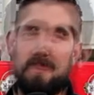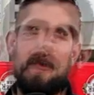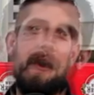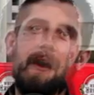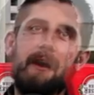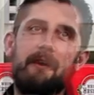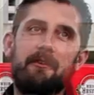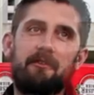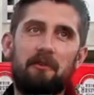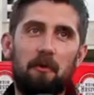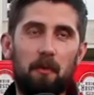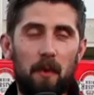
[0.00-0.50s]

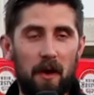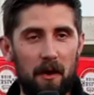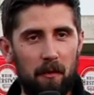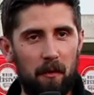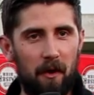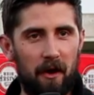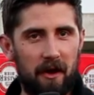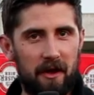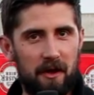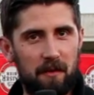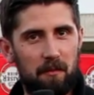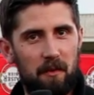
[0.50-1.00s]
yeah, so we're
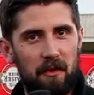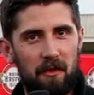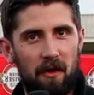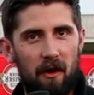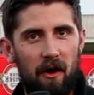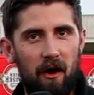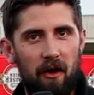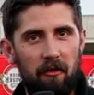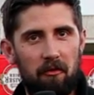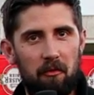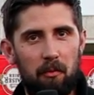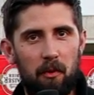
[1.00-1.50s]
working with a
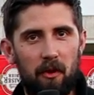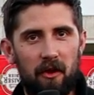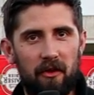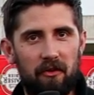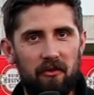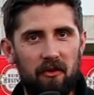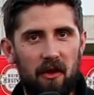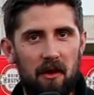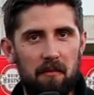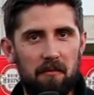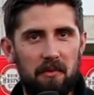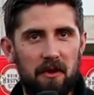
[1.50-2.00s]
hydroponics
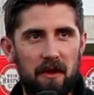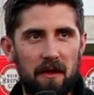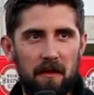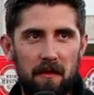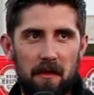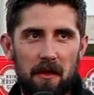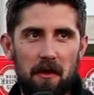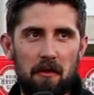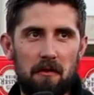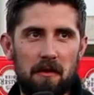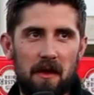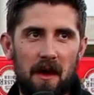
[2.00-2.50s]
company in
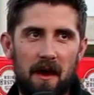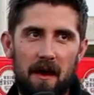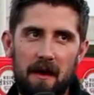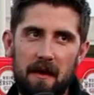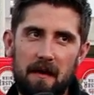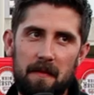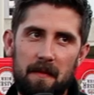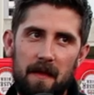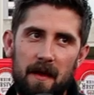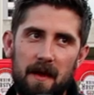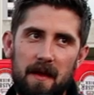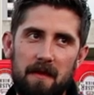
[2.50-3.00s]
the UK,
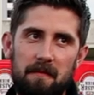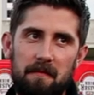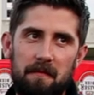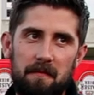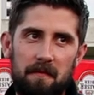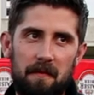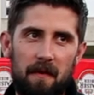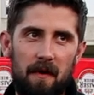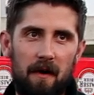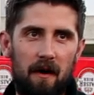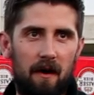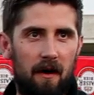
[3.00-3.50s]
and they've,
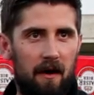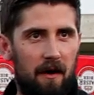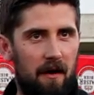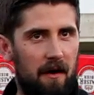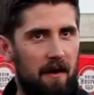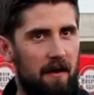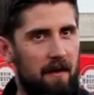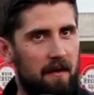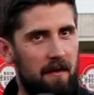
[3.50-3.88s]
uh,